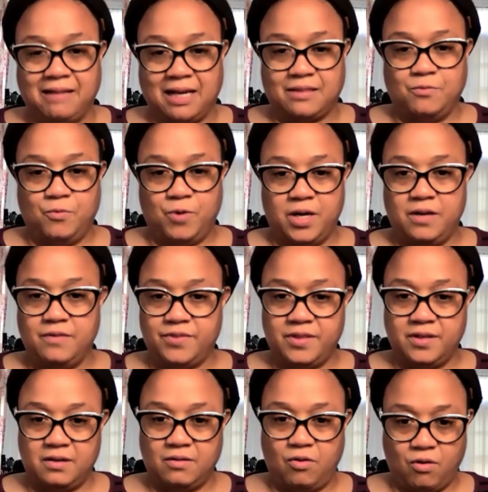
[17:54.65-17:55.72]
like the one
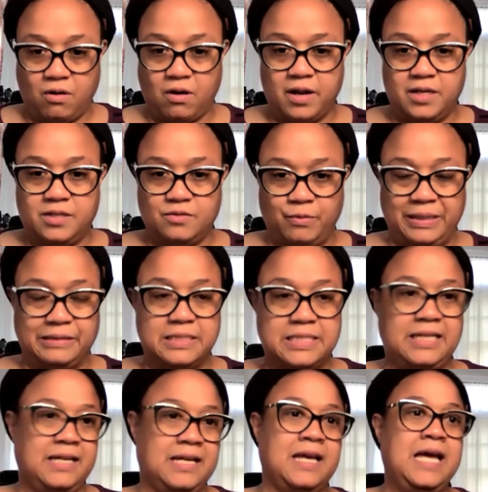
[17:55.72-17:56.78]
of the Horrid
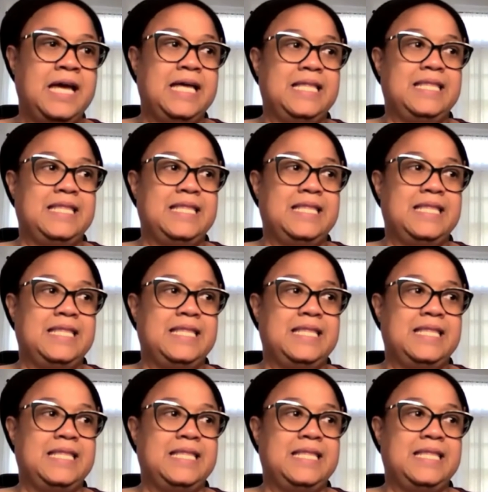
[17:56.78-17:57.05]
Wilting,